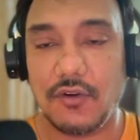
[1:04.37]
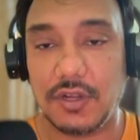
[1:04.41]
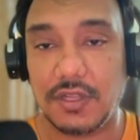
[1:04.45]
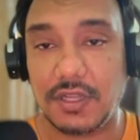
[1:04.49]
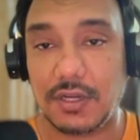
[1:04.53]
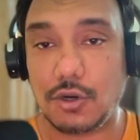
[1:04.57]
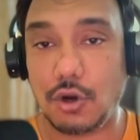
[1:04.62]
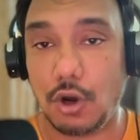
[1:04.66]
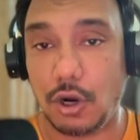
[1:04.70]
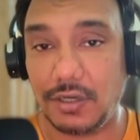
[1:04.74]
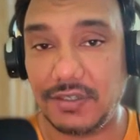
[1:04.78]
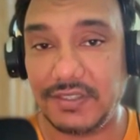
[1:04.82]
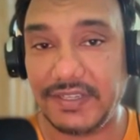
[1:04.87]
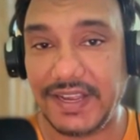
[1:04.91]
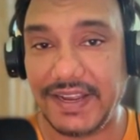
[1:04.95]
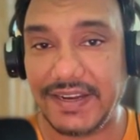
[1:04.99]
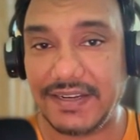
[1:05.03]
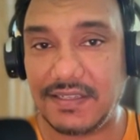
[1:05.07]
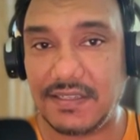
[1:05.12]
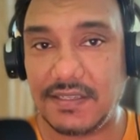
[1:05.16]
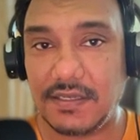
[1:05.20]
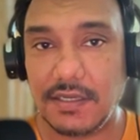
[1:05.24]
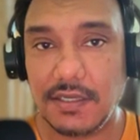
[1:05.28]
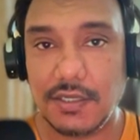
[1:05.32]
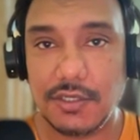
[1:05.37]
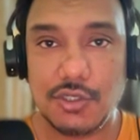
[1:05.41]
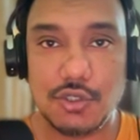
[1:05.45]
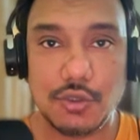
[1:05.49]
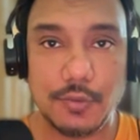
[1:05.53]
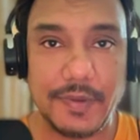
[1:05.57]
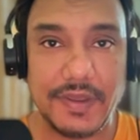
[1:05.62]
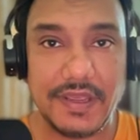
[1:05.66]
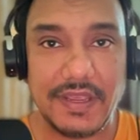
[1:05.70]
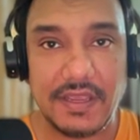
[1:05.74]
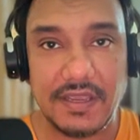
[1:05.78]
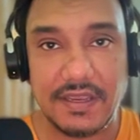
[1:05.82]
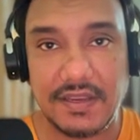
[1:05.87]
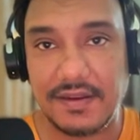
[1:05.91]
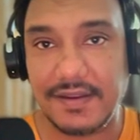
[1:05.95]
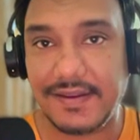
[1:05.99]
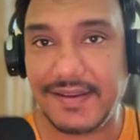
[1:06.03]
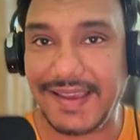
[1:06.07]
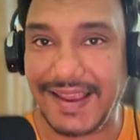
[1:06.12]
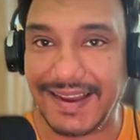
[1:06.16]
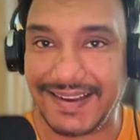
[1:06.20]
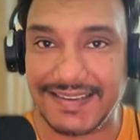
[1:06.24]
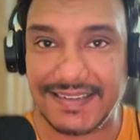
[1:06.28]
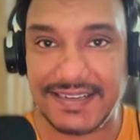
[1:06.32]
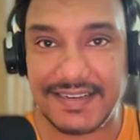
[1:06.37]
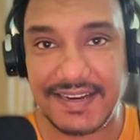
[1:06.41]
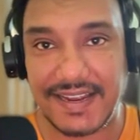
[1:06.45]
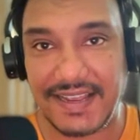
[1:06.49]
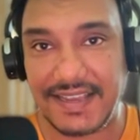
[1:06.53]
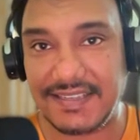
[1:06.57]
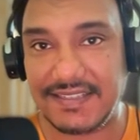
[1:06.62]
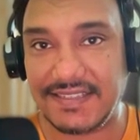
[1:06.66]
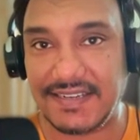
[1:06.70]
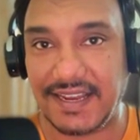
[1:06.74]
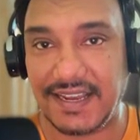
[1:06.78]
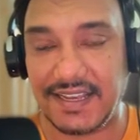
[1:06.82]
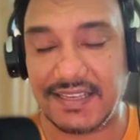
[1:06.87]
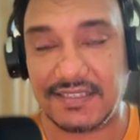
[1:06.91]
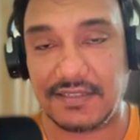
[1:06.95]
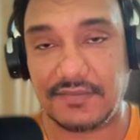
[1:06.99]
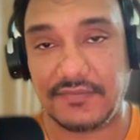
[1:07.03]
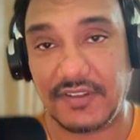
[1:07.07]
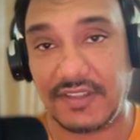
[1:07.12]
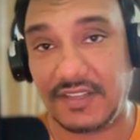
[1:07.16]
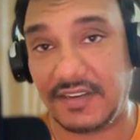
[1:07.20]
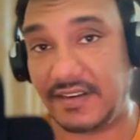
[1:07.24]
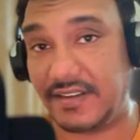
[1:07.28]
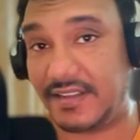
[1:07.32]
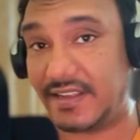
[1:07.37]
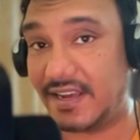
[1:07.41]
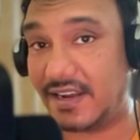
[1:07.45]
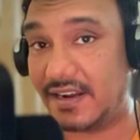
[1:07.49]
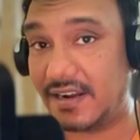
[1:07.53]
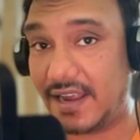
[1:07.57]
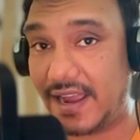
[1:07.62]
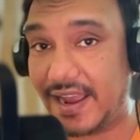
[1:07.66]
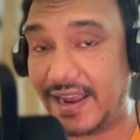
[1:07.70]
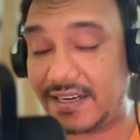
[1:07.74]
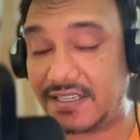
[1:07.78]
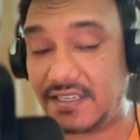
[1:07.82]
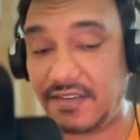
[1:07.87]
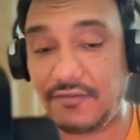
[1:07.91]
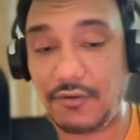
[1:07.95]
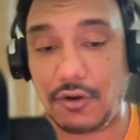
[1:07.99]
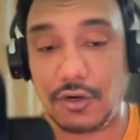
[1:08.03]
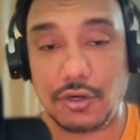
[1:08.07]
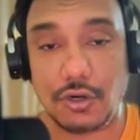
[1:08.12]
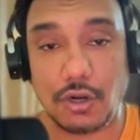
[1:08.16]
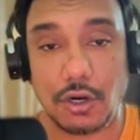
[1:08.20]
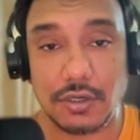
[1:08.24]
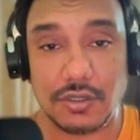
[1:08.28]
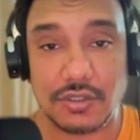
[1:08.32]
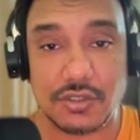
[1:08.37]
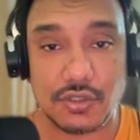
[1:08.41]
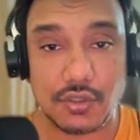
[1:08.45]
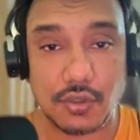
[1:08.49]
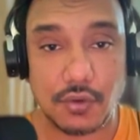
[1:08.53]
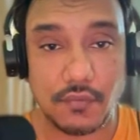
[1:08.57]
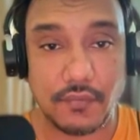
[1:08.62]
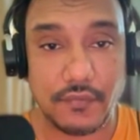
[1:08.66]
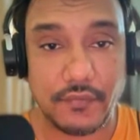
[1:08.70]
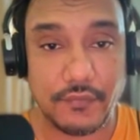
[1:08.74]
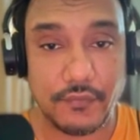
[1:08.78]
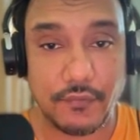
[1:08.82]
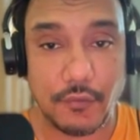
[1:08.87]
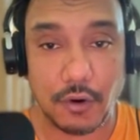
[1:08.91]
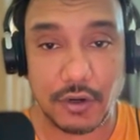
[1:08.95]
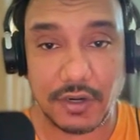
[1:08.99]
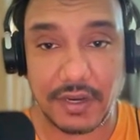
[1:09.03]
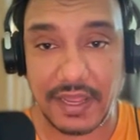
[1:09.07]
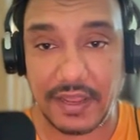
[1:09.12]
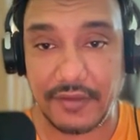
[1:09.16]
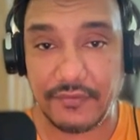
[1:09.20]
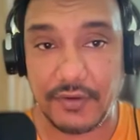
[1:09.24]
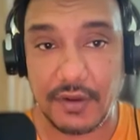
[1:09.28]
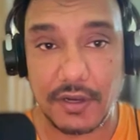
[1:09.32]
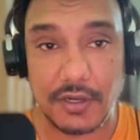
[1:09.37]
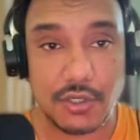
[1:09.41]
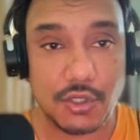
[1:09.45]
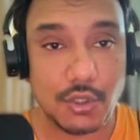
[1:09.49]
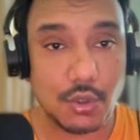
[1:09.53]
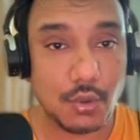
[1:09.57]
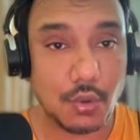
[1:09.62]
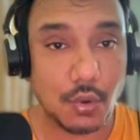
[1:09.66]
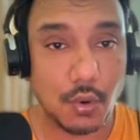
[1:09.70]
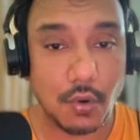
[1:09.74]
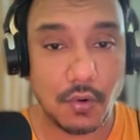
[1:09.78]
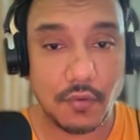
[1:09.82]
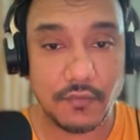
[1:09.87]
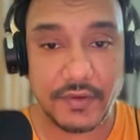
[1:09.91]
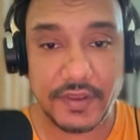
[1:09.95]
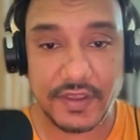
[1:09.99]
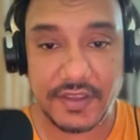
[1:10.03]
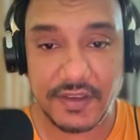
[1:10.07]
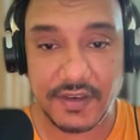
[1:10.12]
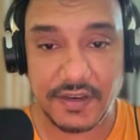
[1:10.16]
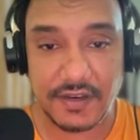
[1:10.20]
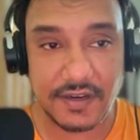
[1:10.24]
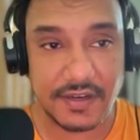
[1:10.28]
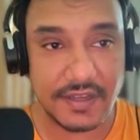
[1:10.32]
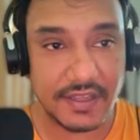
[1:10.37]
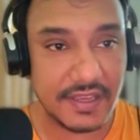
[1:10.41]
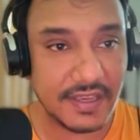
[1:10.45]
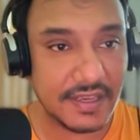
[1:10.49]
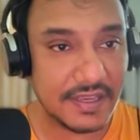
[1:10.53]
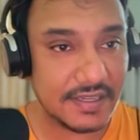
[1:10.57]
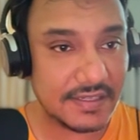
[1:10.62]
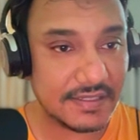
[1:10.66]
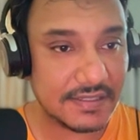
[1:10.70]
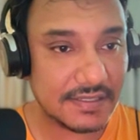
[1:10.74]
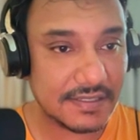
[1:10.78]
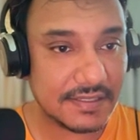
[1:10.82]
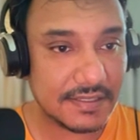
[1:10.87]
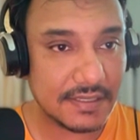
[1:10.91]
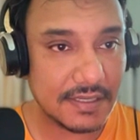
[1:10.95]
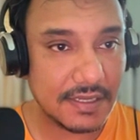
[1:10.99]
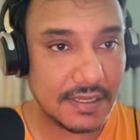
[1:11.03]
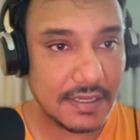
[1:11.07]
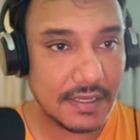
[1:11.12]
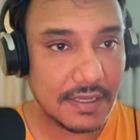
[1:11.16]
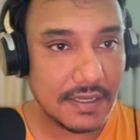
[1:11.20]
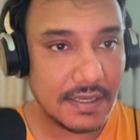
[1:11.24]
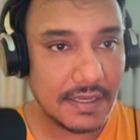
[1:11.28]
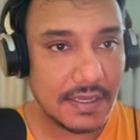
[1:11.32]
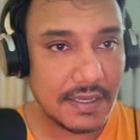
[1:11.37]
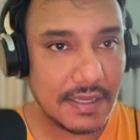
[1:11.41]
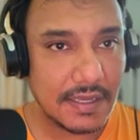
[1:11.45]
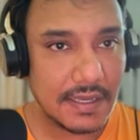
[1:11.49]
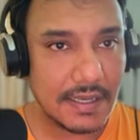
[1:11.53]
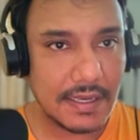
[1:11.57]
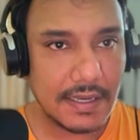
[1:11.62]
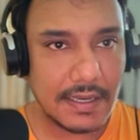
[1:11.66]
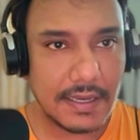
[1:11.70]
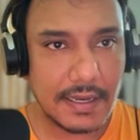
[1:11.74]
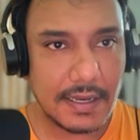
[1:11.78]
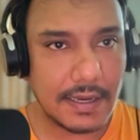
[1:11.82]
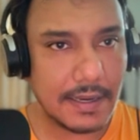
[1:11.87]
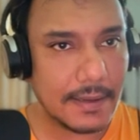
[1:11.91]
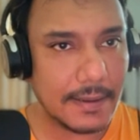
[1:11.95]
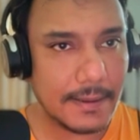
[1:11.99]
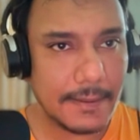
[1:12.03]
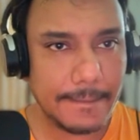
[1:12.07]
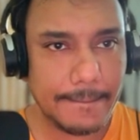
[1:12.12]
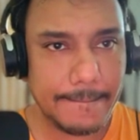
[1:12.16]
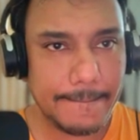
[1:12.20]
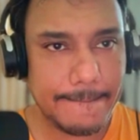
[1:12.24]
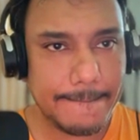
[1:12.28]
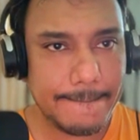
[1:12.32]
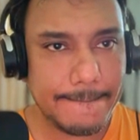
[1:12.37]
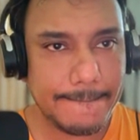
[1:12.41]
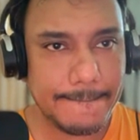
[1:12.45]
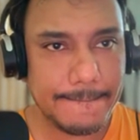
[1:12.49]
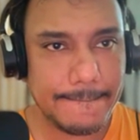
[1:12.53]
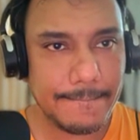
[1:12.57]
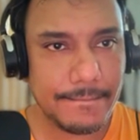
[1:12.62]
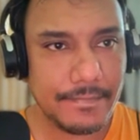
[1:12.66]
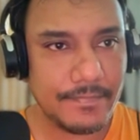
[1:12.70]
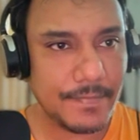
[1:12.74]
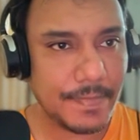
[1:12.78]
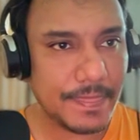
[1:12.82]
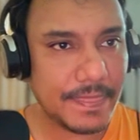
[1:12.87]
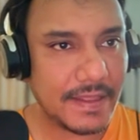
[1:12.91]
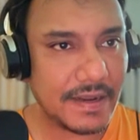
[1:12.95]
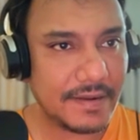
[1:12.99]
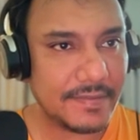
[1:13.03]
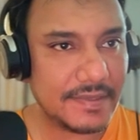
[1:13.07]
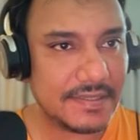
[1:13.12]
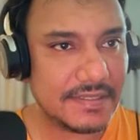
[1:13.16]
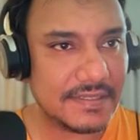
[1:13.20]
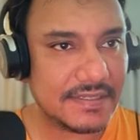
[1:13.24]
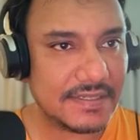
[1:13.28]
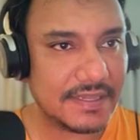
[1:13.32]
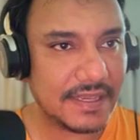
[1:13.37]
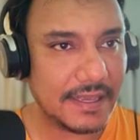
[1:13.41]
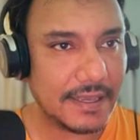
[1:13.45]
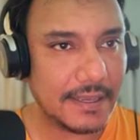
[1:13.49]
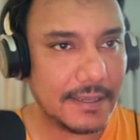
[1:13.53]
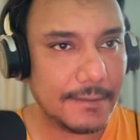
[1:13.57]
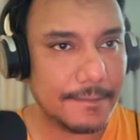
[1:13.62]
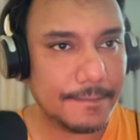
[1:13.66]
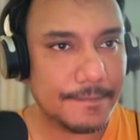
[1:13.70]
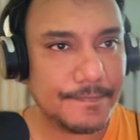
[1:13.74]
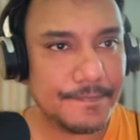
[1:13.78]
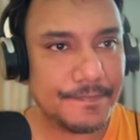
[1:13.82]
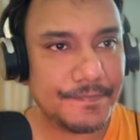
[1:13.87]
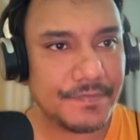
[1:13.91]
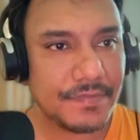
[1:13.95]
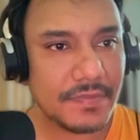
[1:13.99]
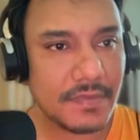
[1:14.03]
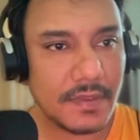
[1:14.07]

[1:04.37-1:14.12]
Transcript: for the contacts to be categorized as whether they are active or not. So what I will do over here is, um, let me see,